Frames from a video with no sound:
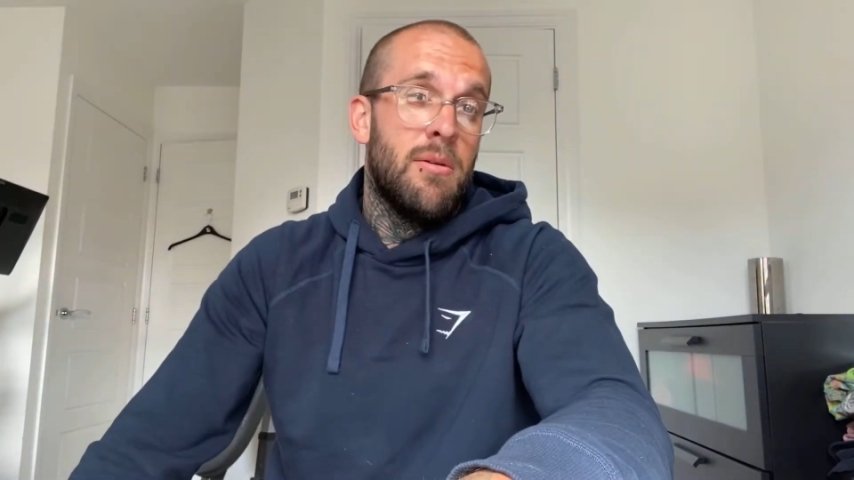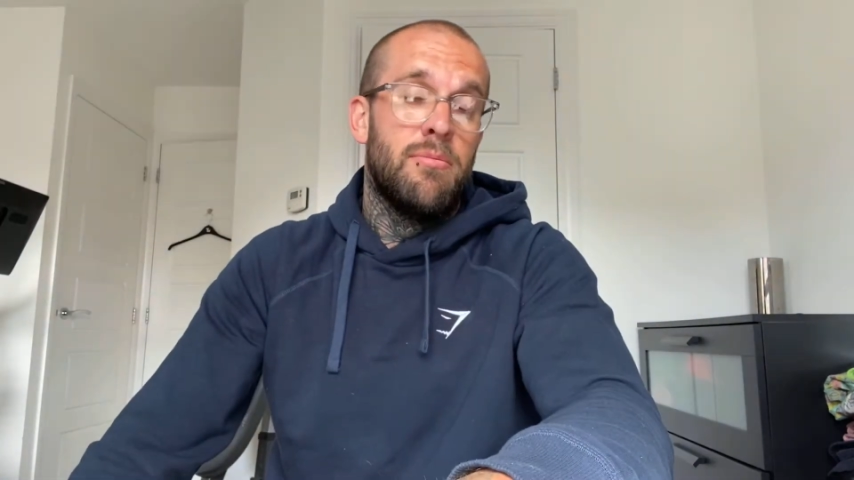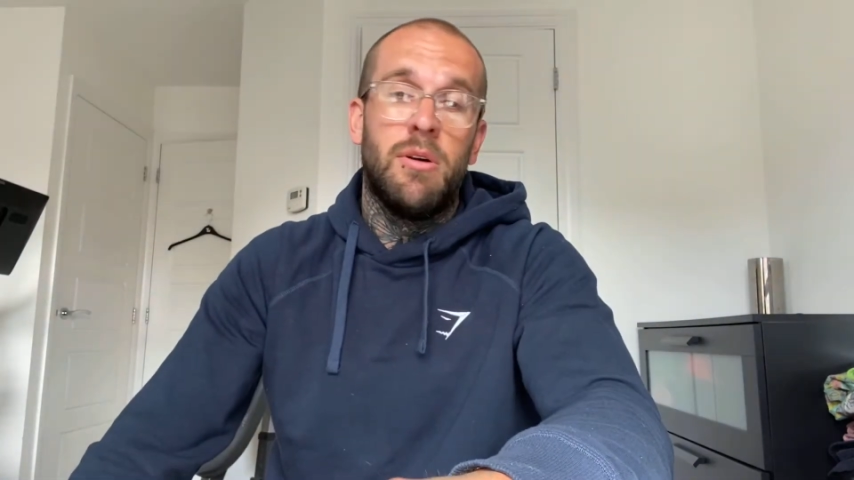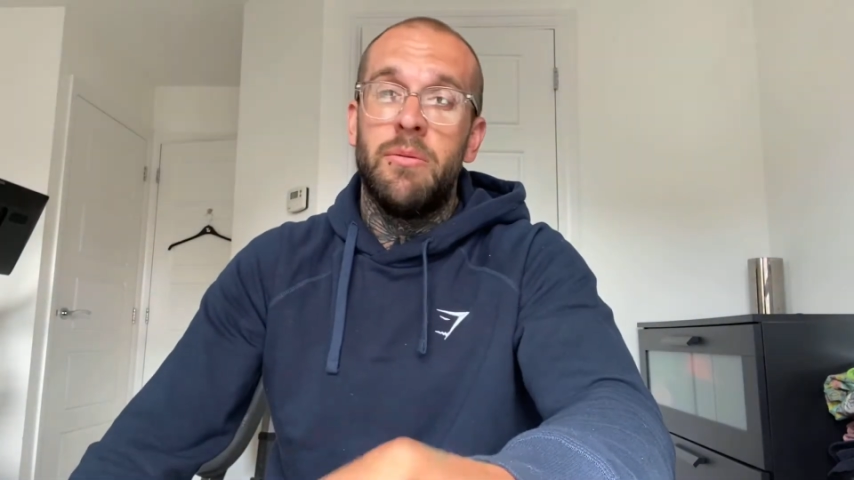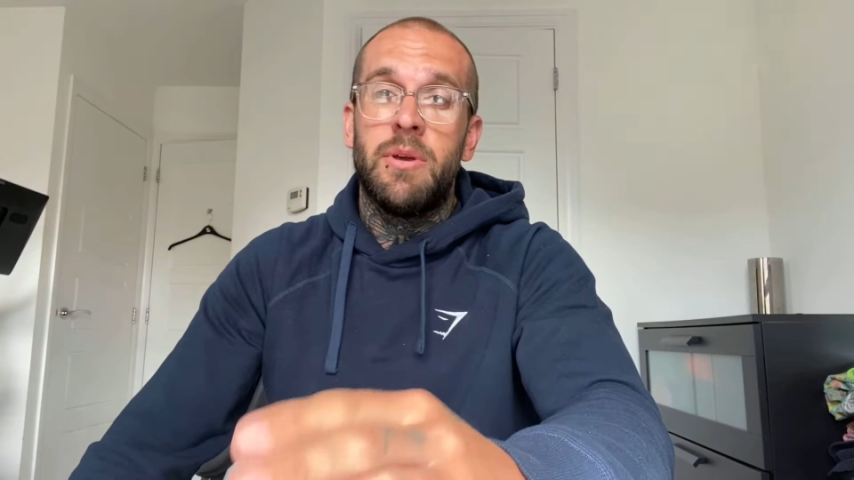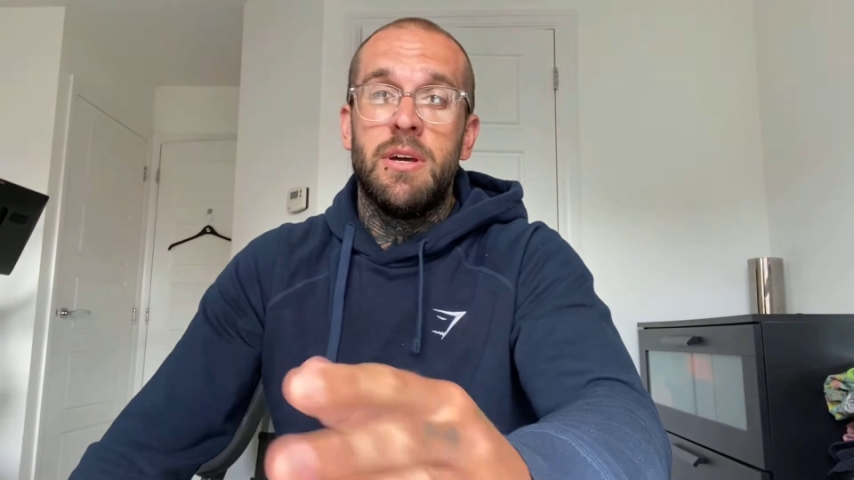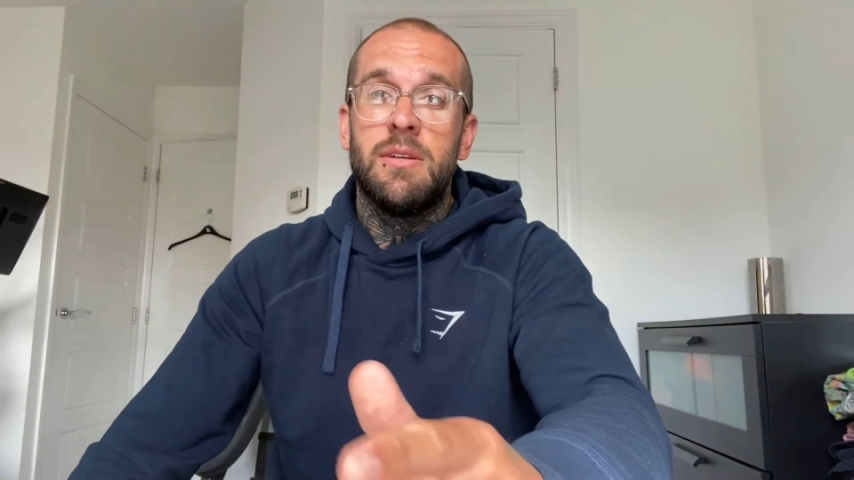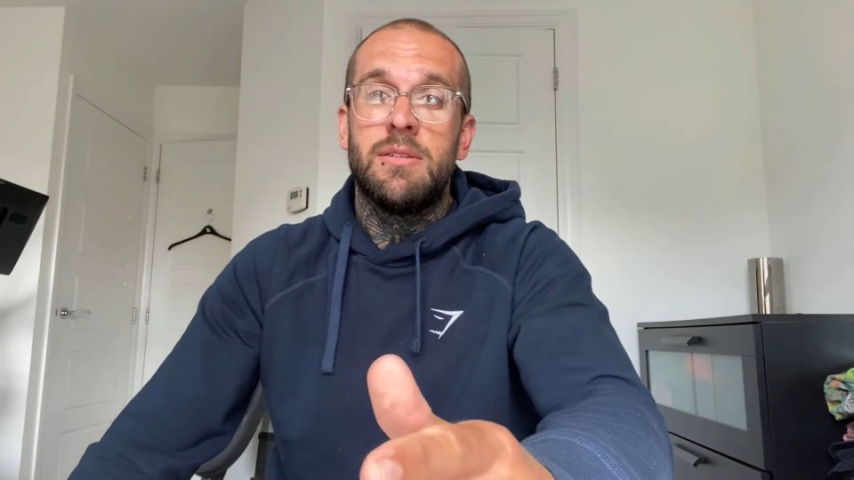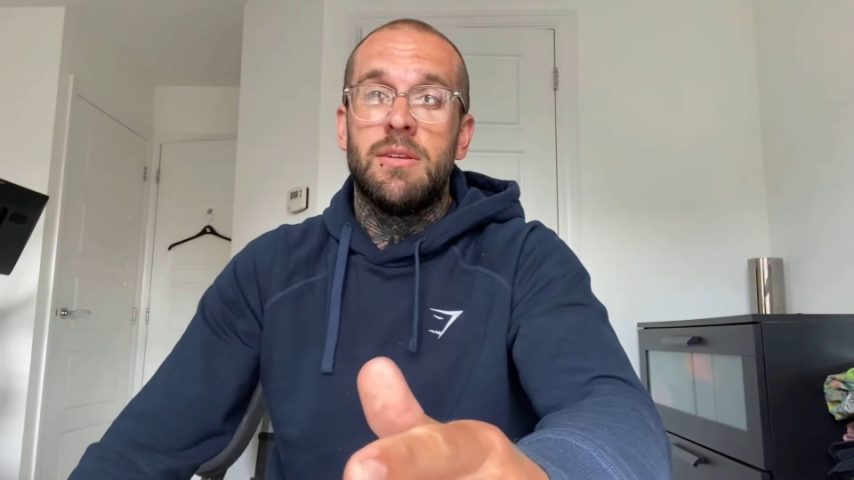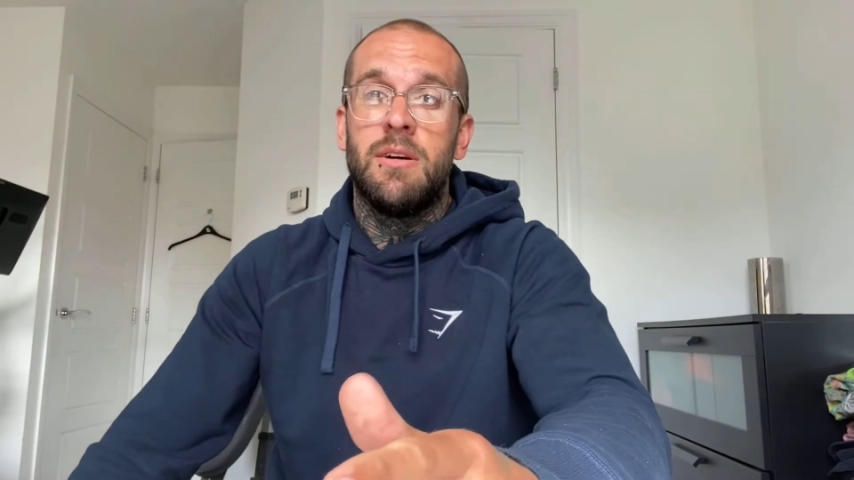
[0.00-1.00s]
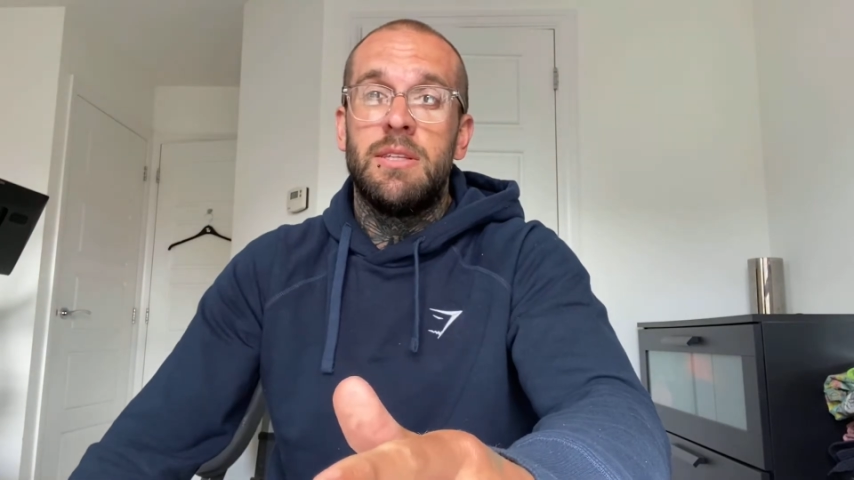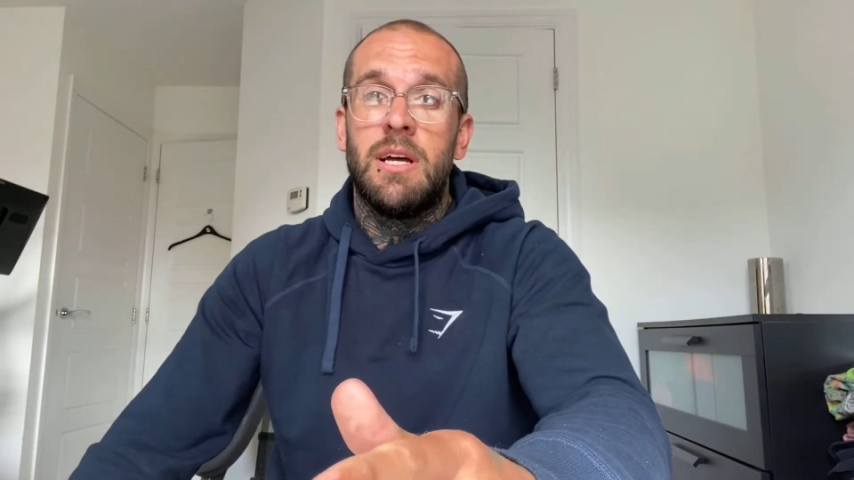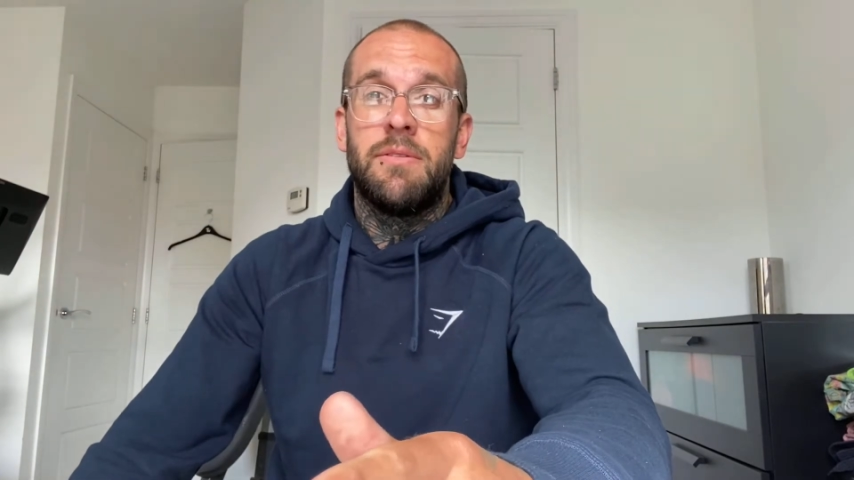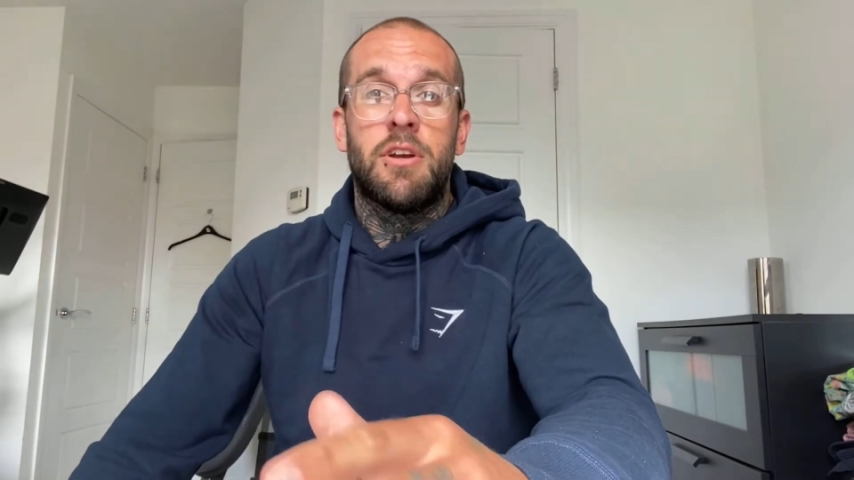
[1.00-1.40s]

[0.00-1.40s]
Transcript: probably because I didn't have the